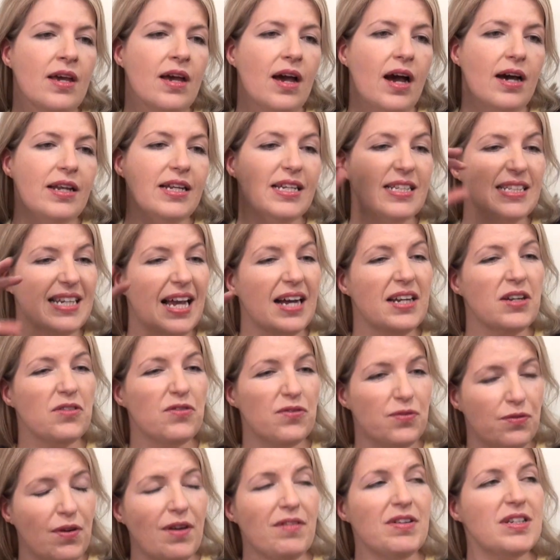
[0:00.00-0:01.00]
And it kind of
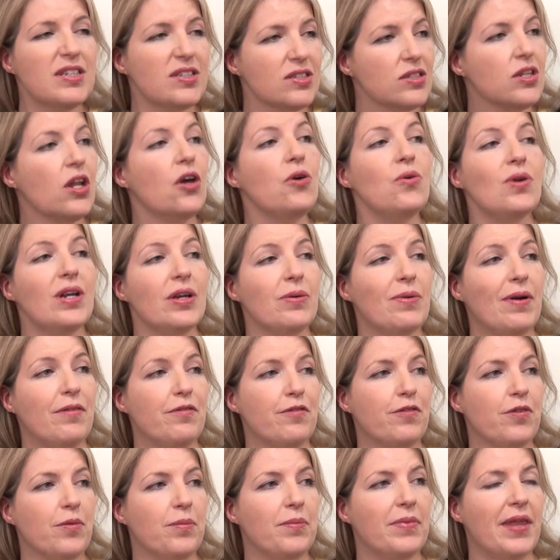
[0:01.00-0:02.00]
very slowly went
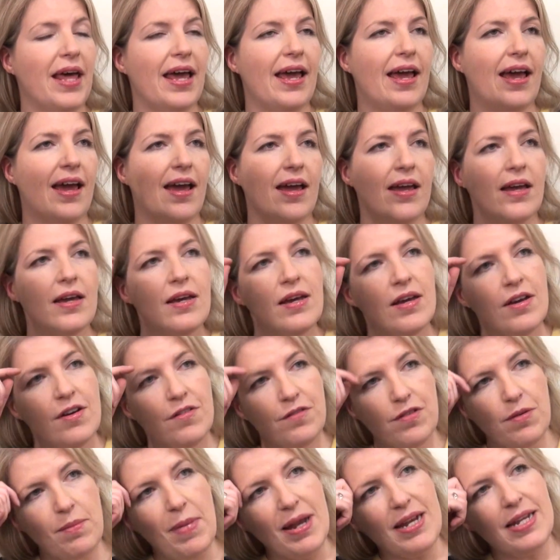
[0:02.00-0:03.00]
from there
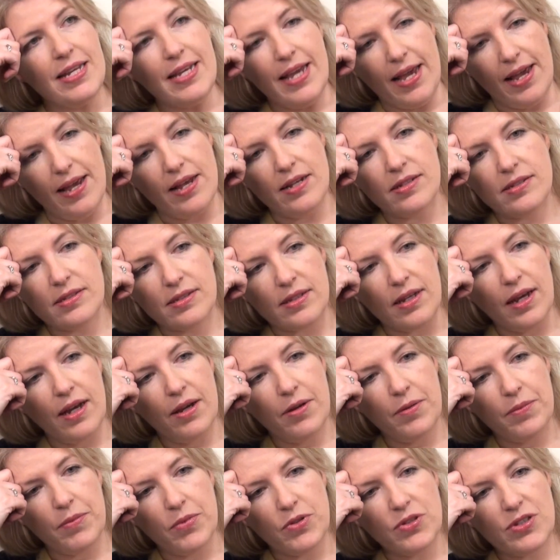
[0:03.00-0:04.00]
for many years
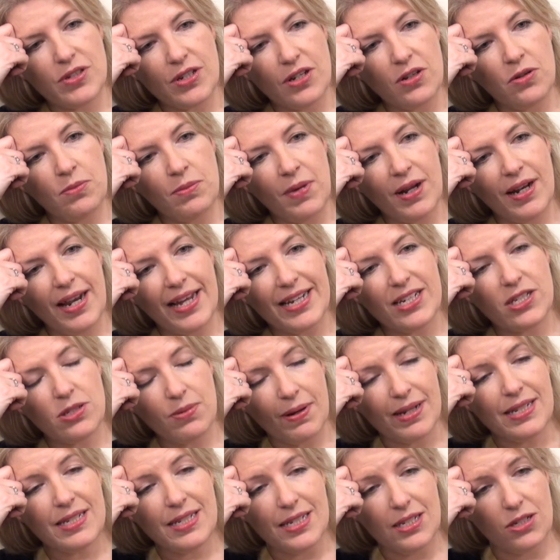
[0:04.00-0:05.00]
uh, until my late
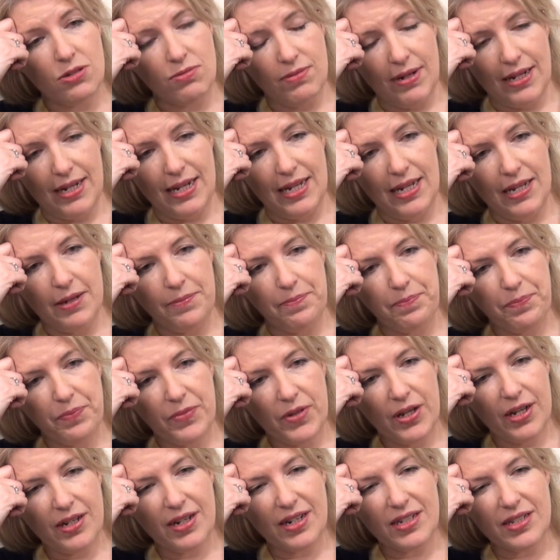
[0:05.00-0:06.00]
20s, really,
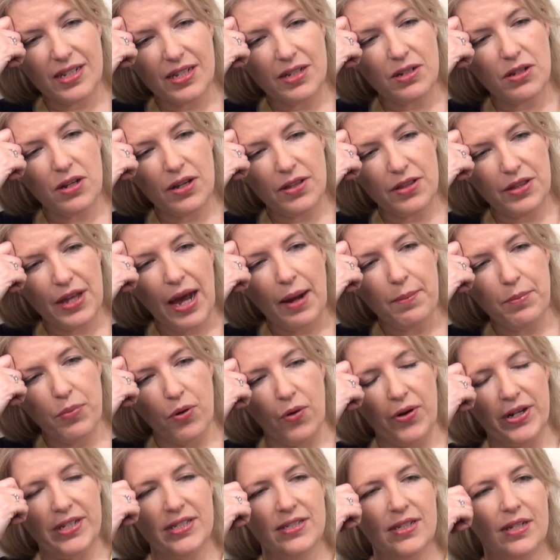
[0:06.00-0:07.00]
and I, at that
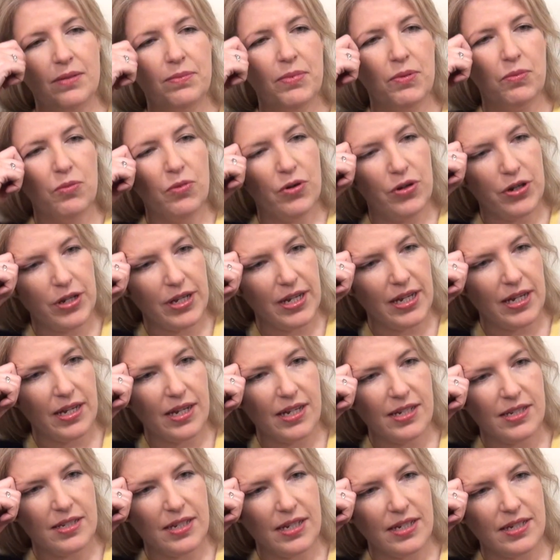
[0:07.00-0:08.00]
point I'd been working
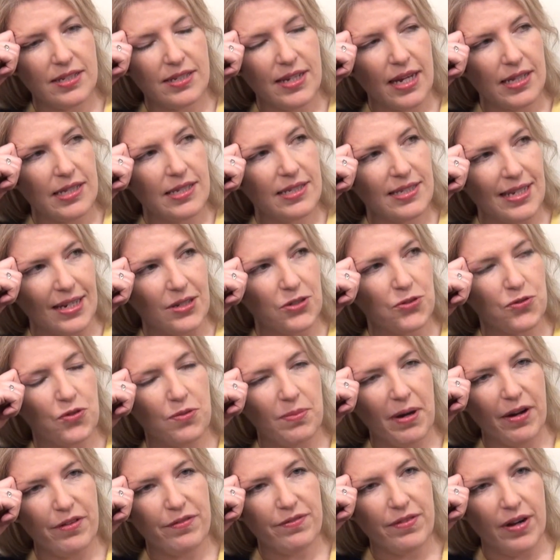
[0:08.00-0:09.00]
in, in telesales for
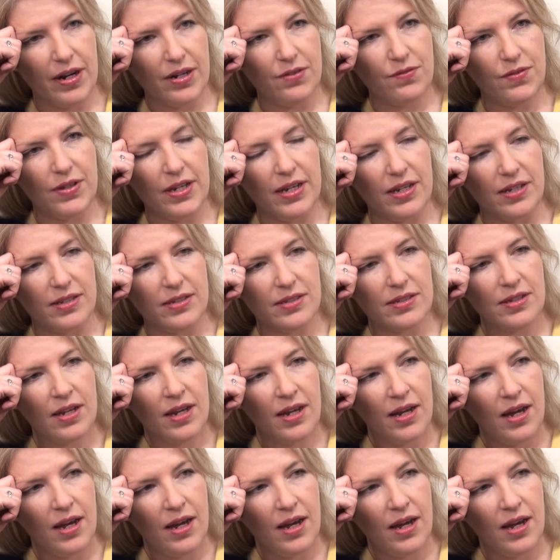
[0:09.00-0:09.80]
about five years,